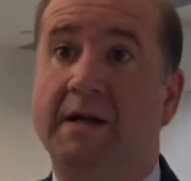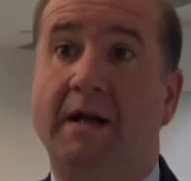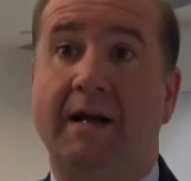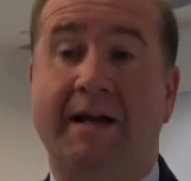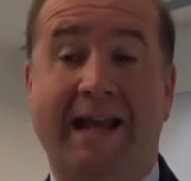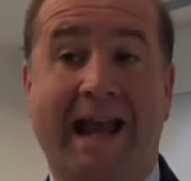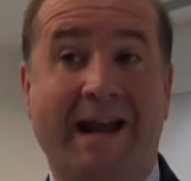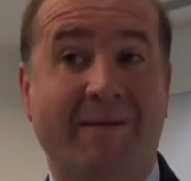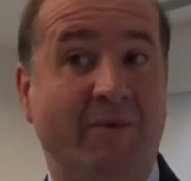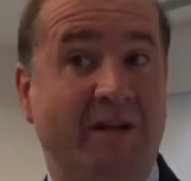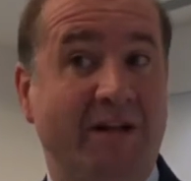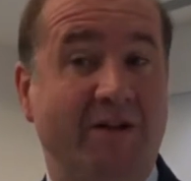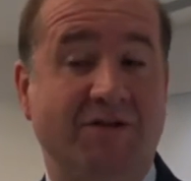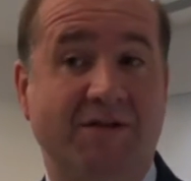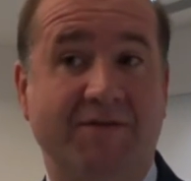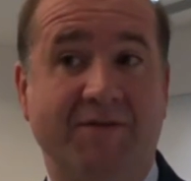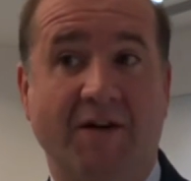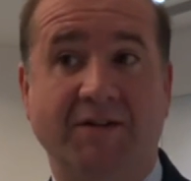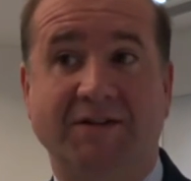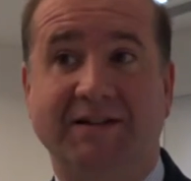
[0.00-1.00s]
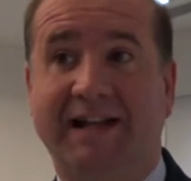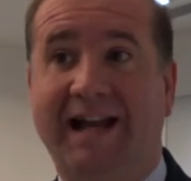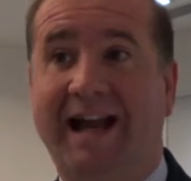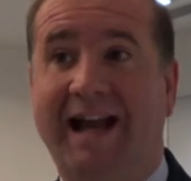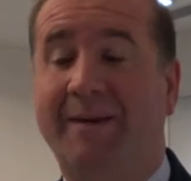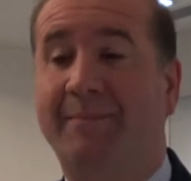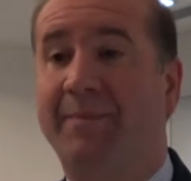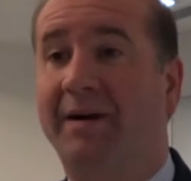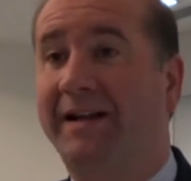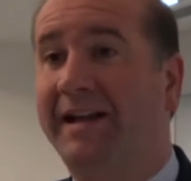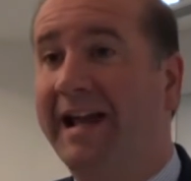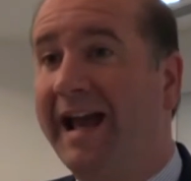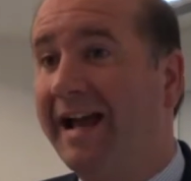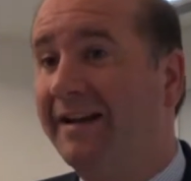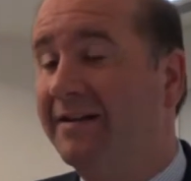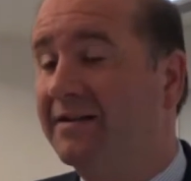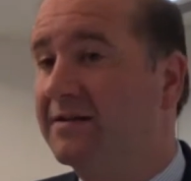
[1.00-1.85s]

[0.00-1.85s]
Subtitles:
Again, we used the voting app. Again,